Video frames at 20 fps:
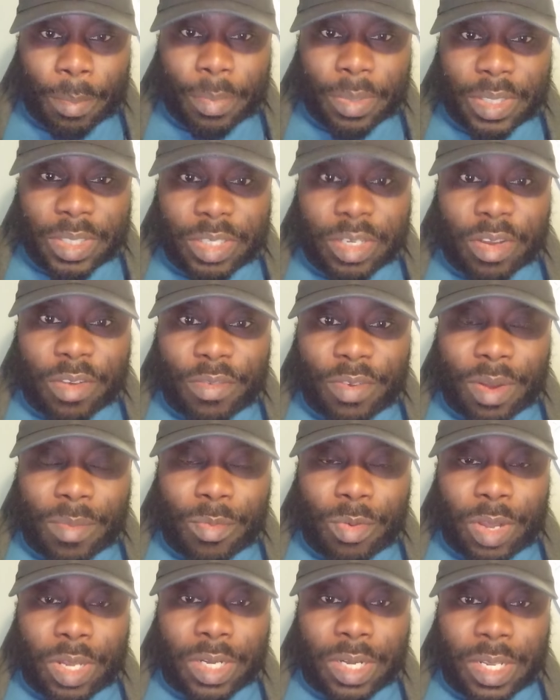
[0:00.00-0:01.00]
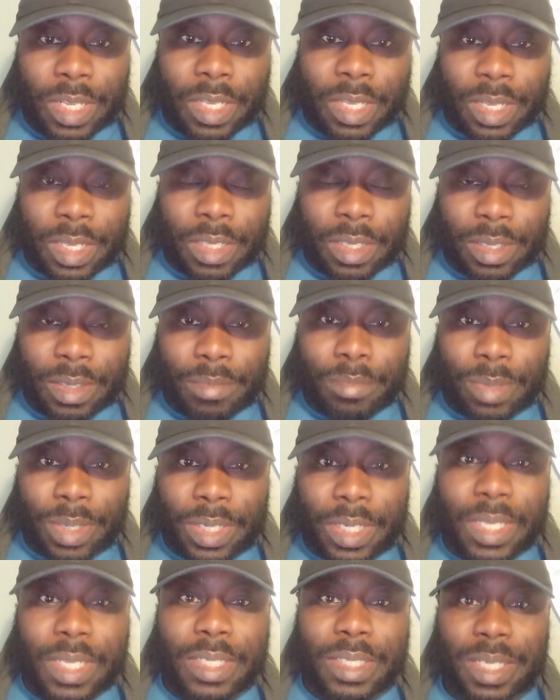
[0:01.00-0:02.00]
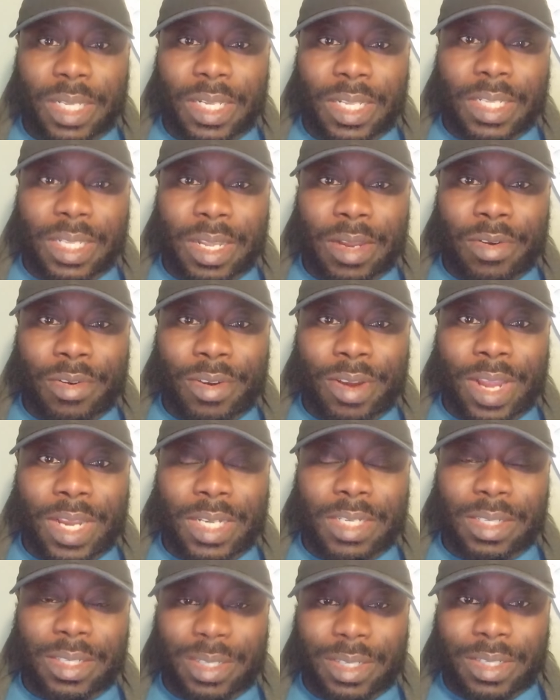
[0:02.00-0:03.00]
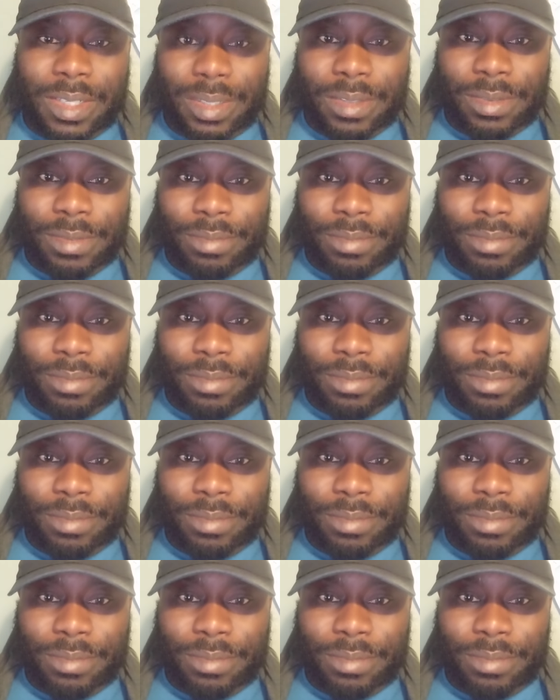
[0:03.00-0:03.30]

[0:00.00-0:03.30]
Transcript: Me see you from what the on the internet a rant.